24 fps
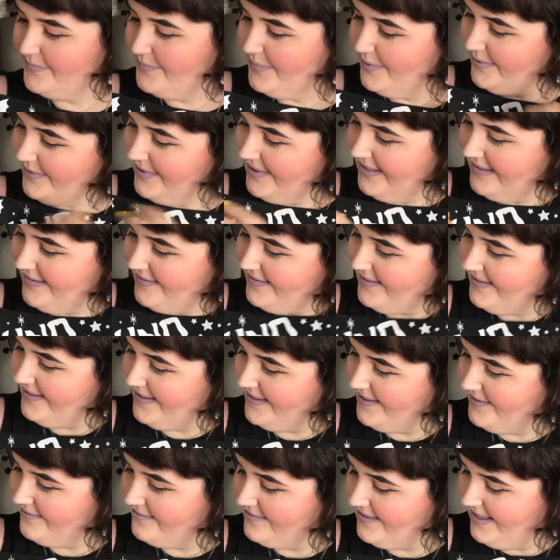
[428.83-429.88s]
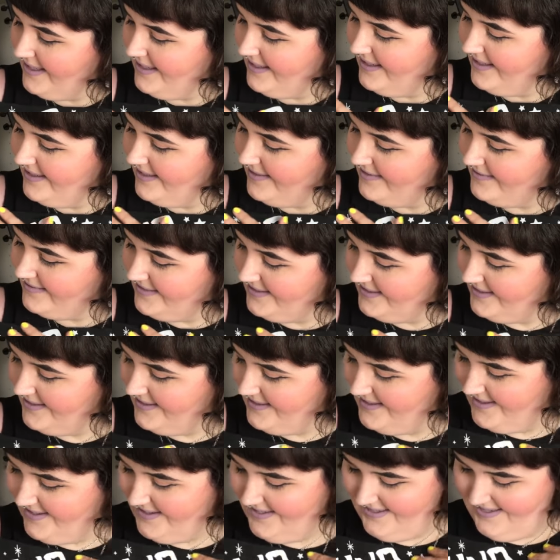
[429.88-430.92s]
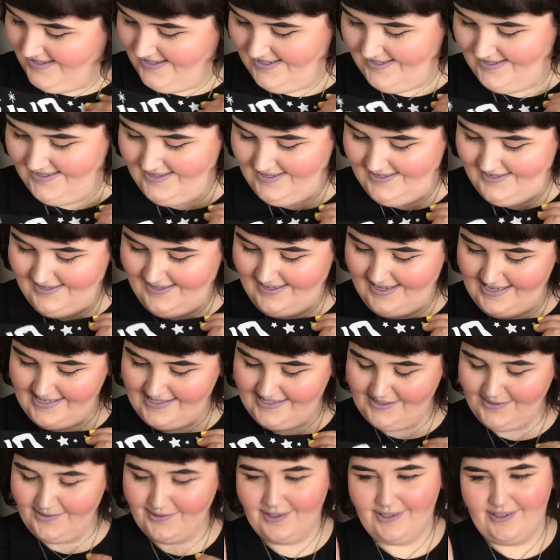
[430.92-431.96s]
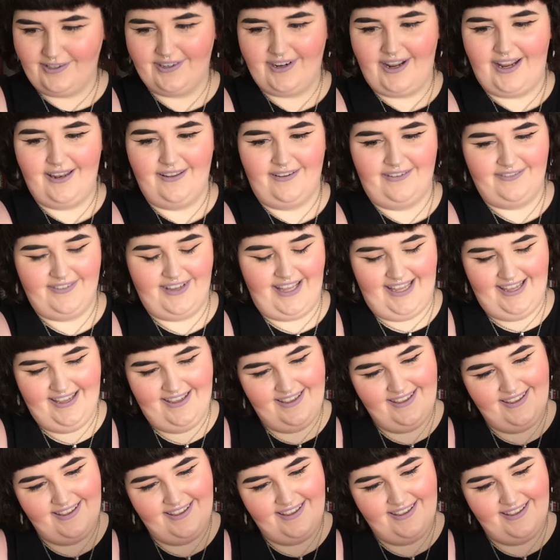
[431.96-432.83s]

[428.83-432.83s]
Spooky all year round. It's so good. I love it.